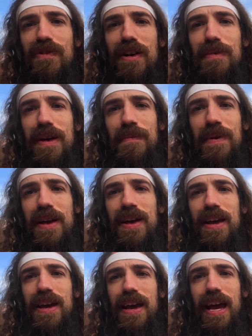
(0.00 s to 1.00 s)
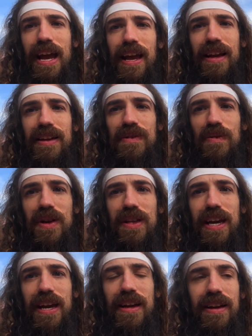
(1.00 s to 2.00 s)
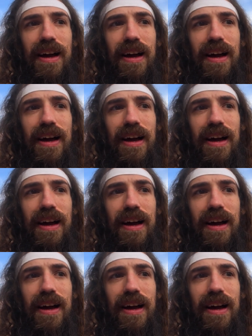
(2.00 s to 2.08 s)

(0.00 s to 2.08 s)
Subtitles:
from them and really